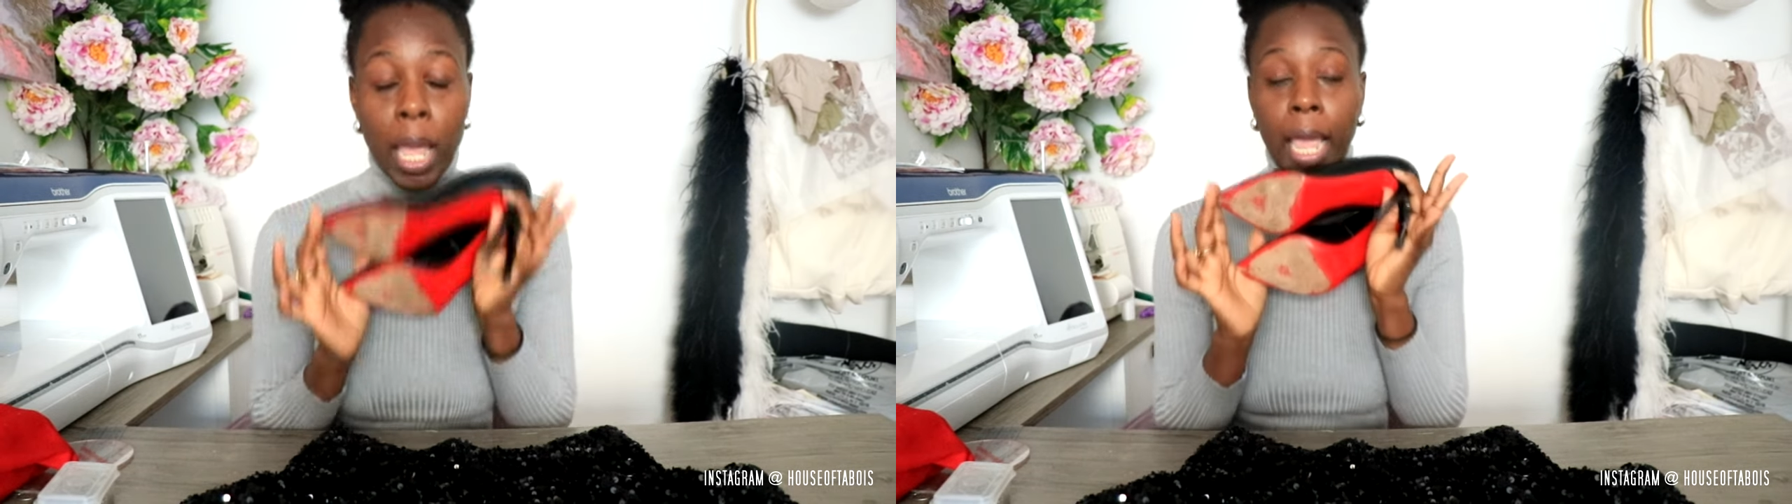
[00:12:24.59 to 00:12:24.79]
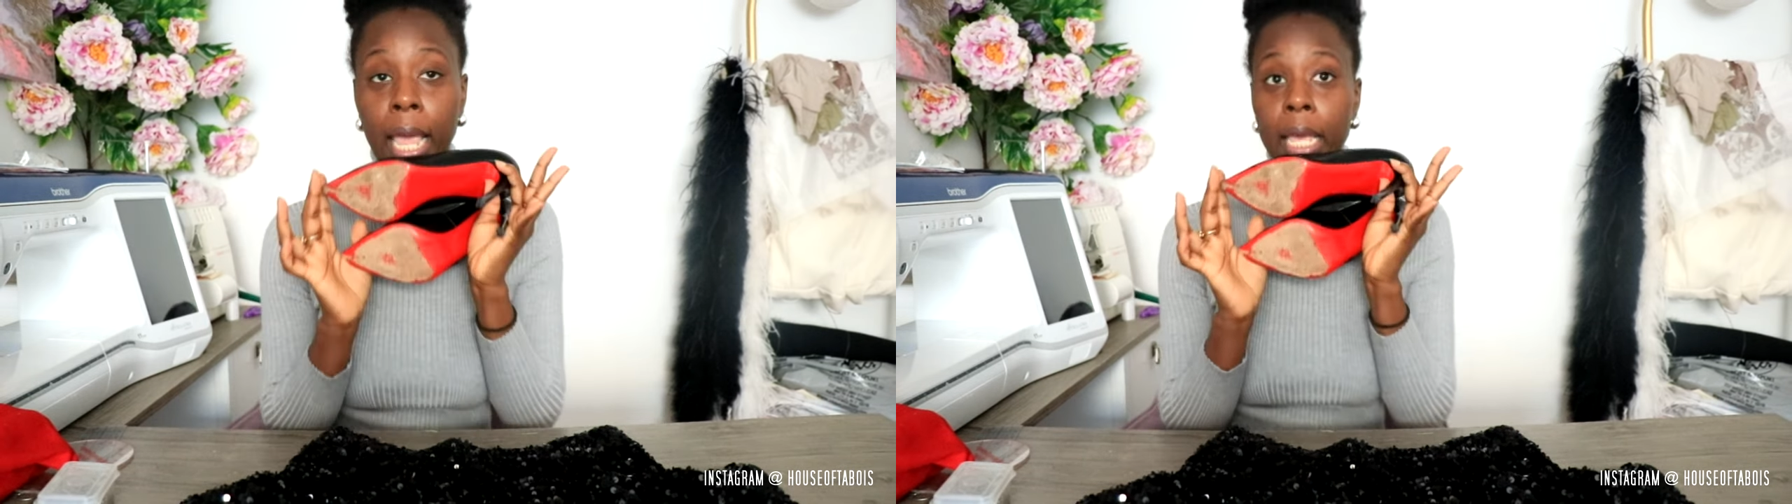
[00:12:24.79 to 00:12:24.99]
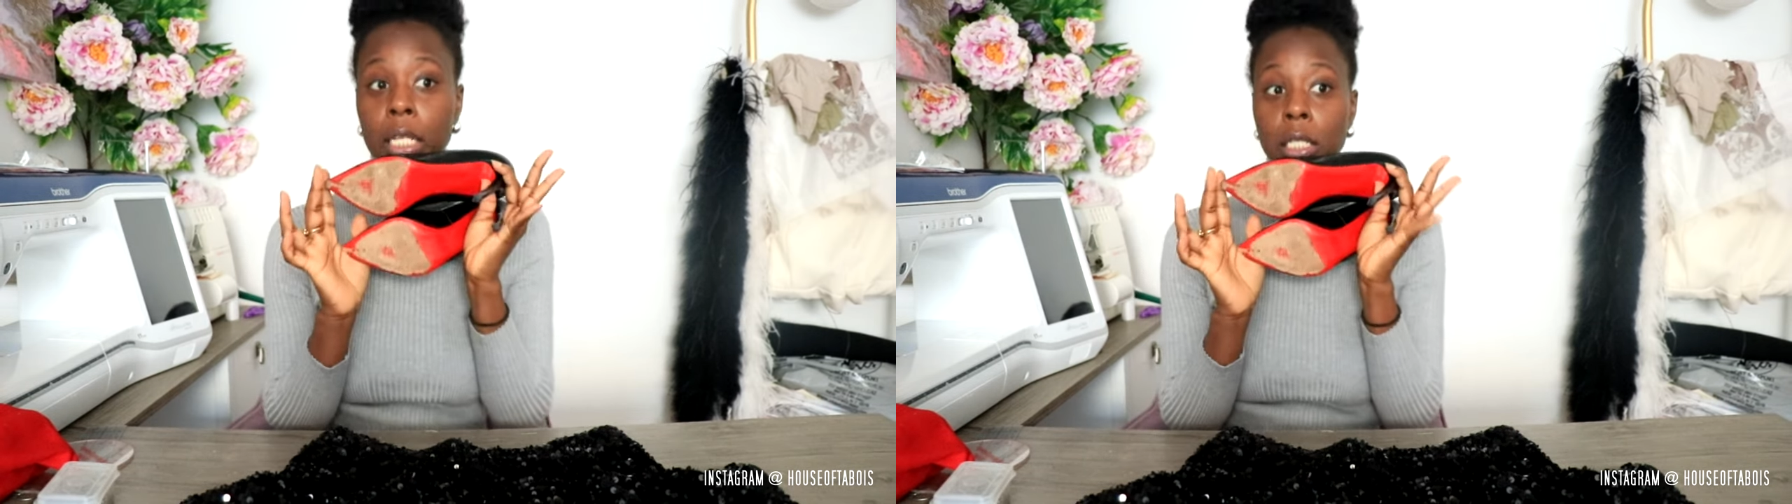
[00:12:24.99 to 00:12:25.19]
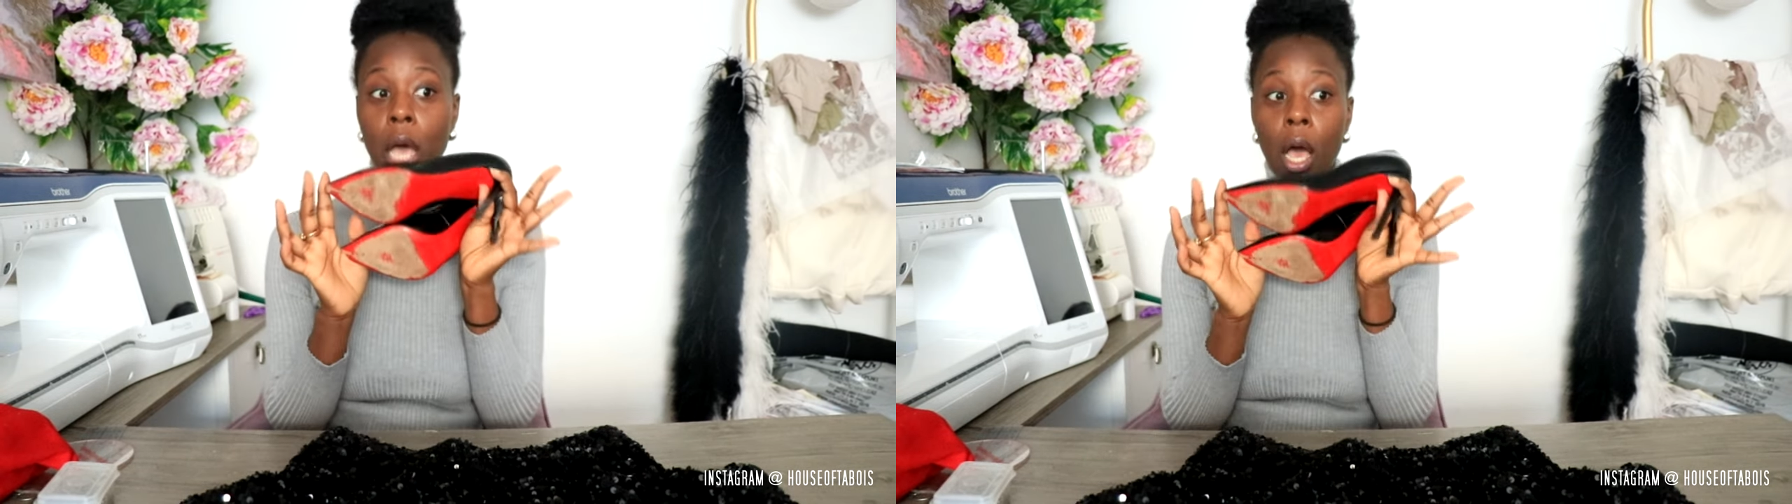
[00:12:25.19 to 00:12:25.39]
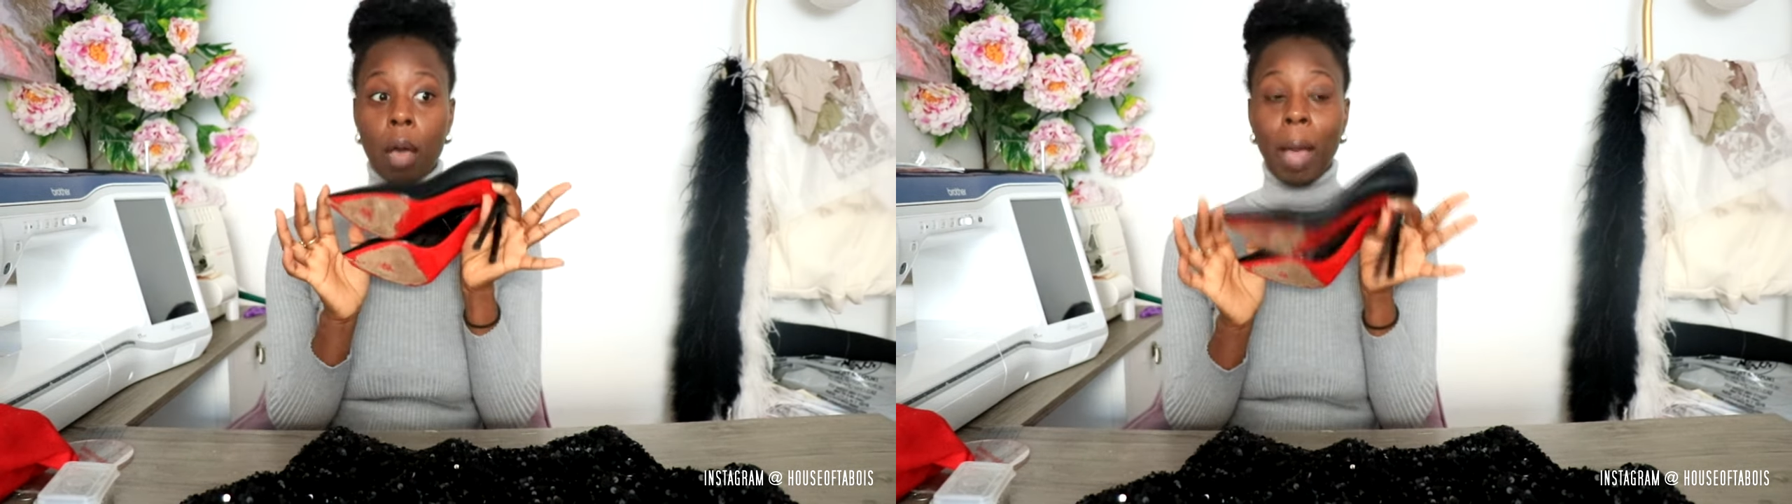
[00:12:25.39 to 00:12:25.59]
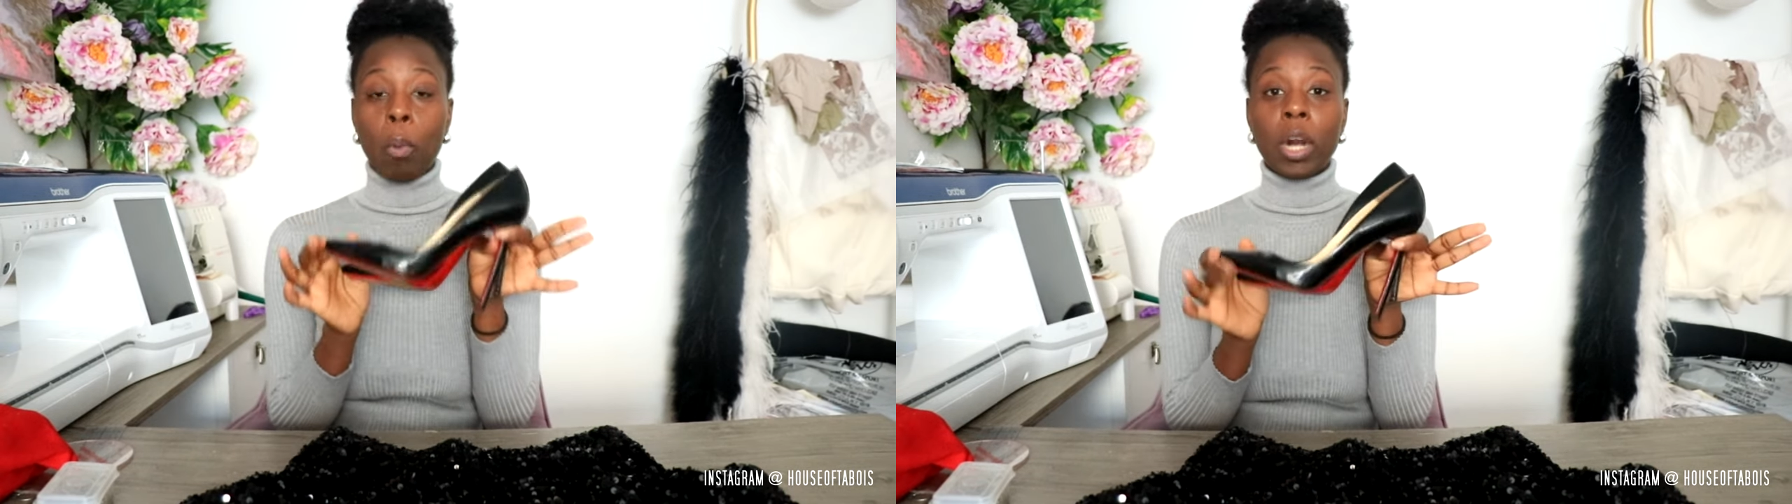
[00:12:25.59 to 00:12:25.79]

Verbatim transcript: And um, I